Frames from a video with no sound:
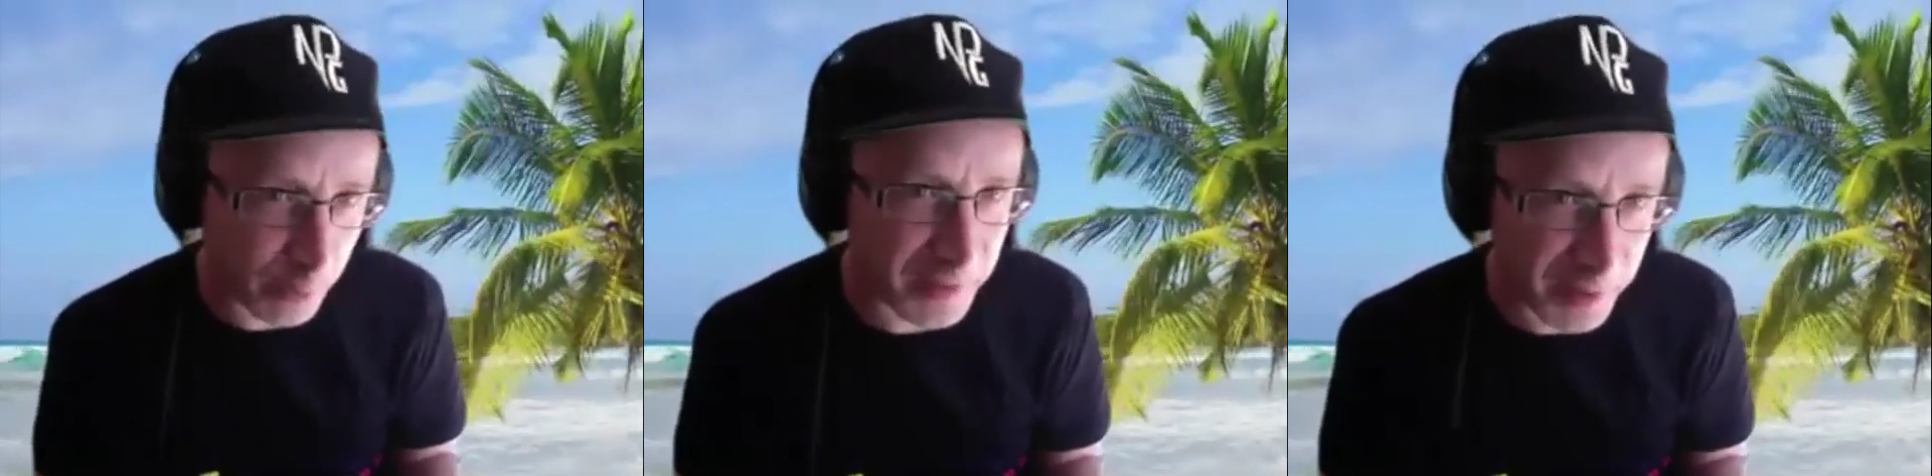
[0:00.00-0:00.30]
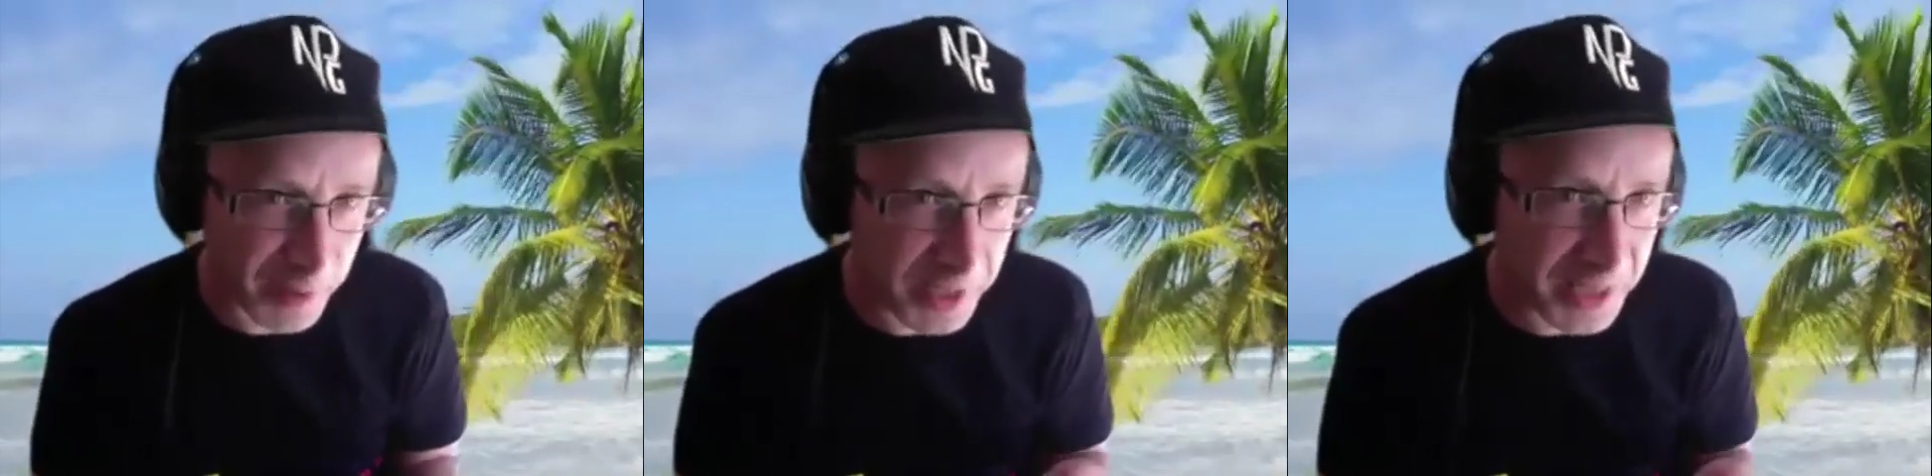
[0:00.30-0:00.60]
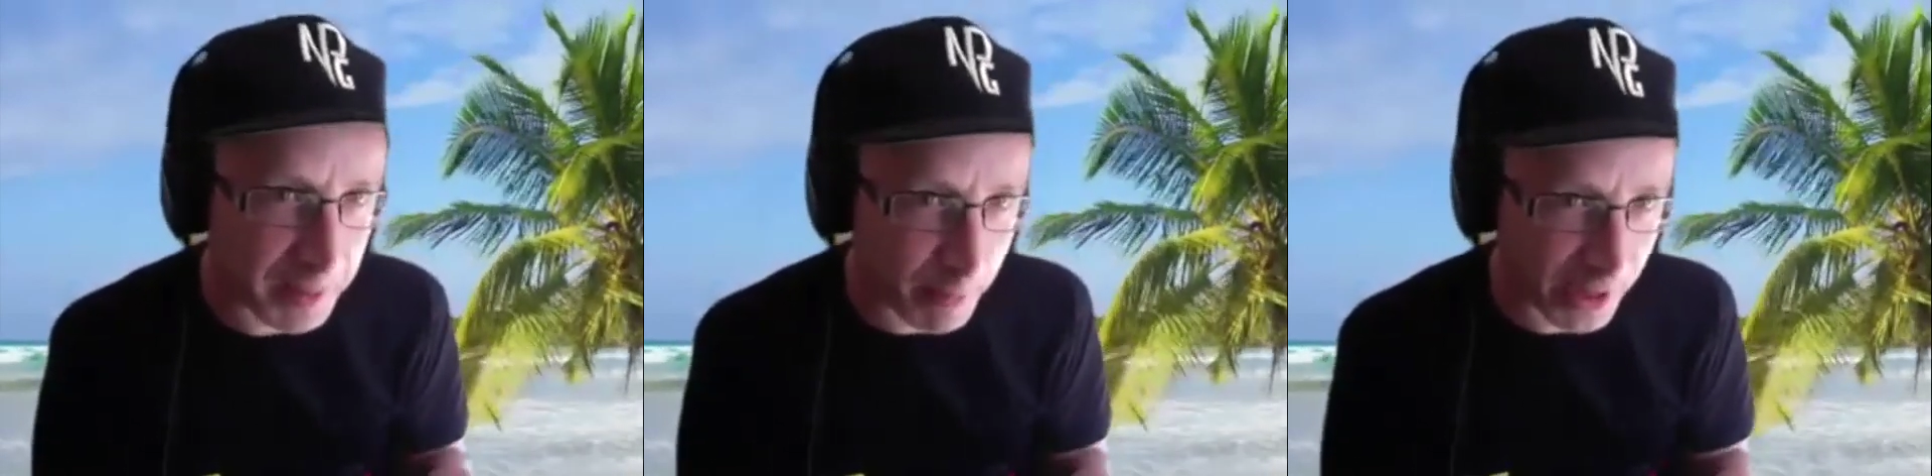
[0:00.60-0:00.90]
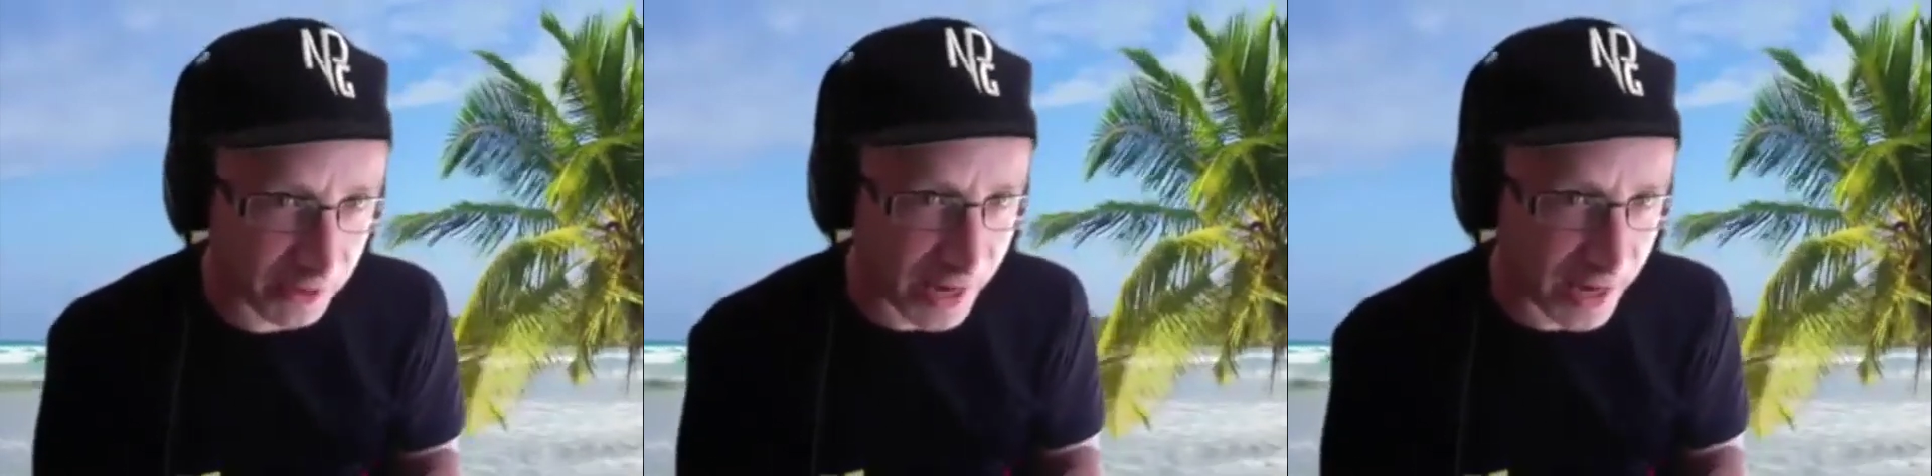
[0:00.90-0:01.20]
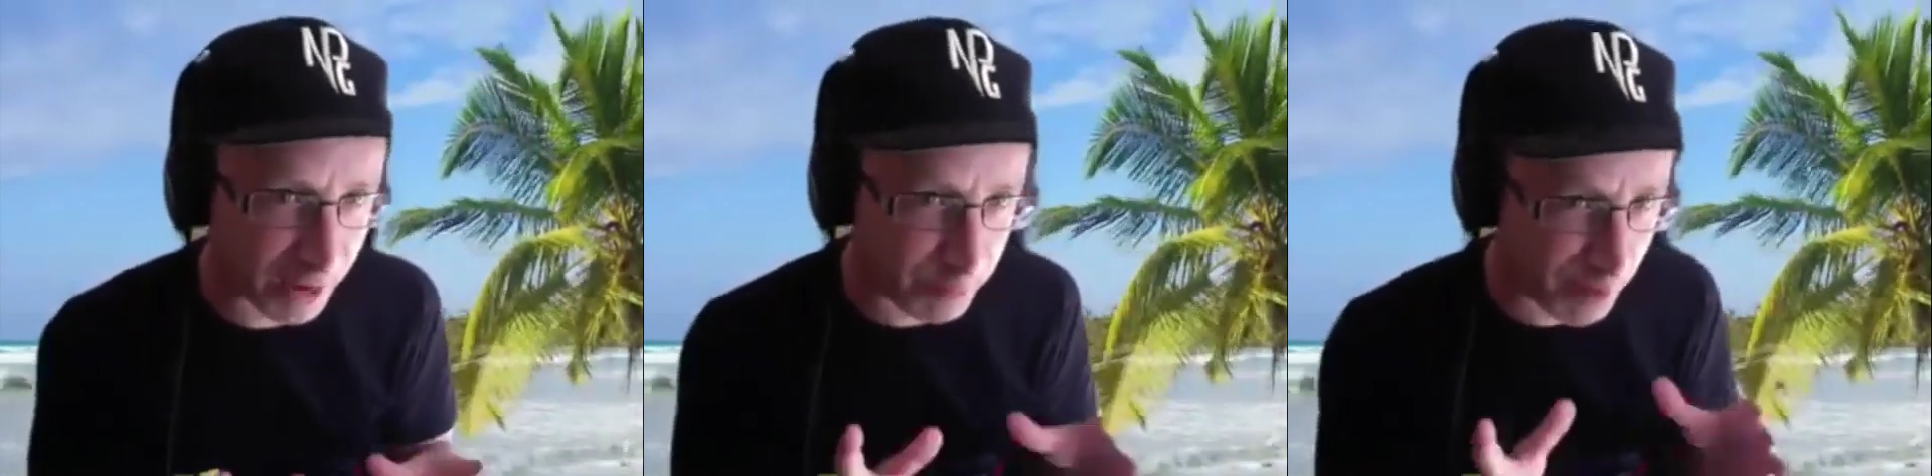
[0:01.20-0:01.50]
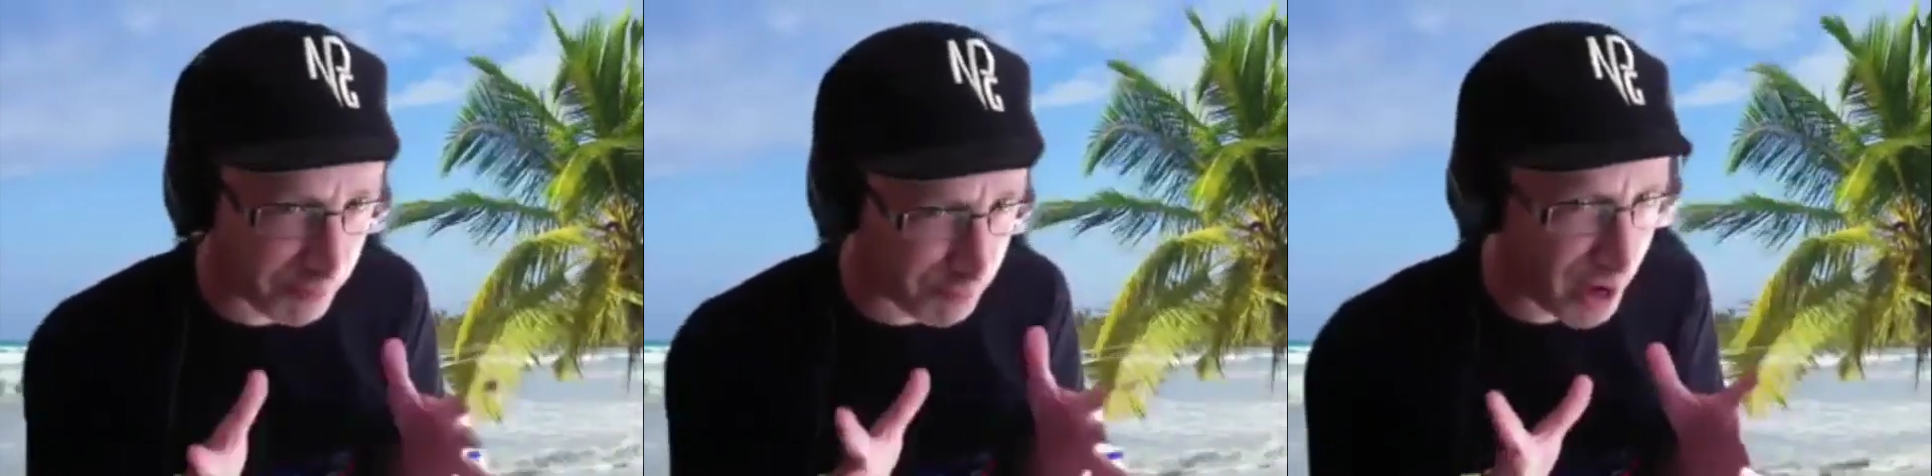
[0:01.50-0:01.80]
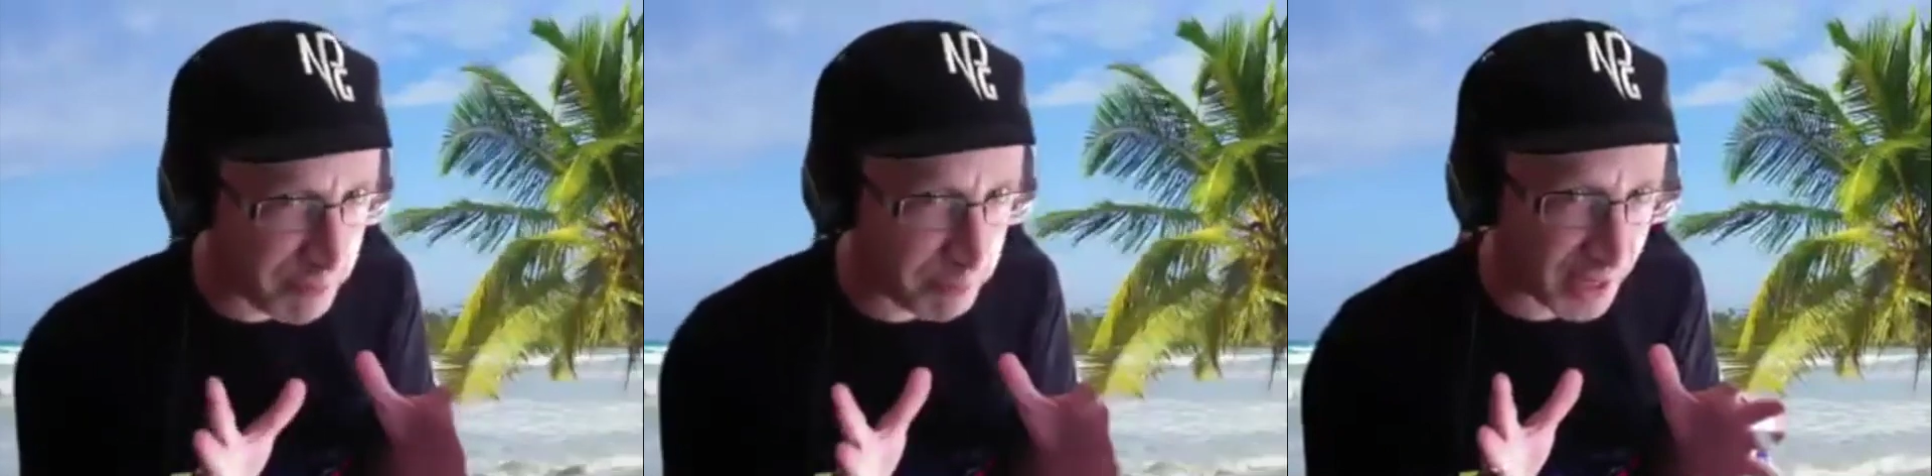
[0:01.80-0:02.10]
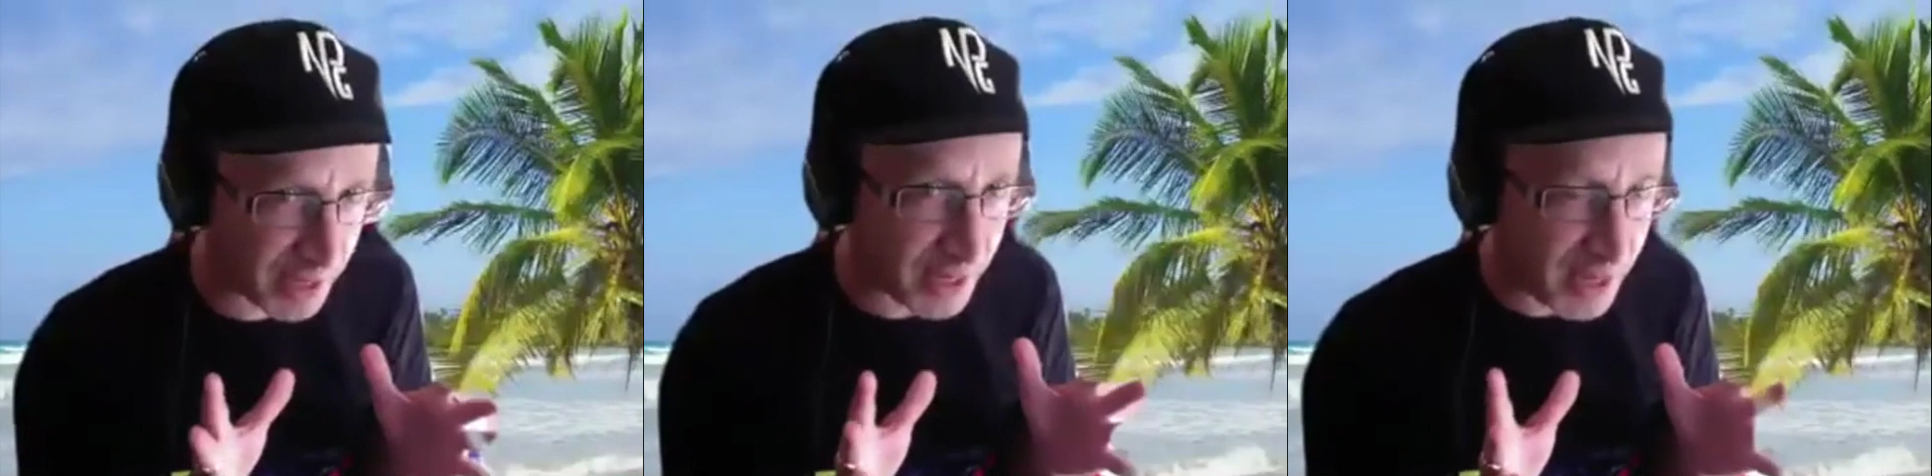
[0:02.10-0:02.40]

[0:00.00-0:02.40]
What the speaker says: anything we didn't manage to catch, but I framed it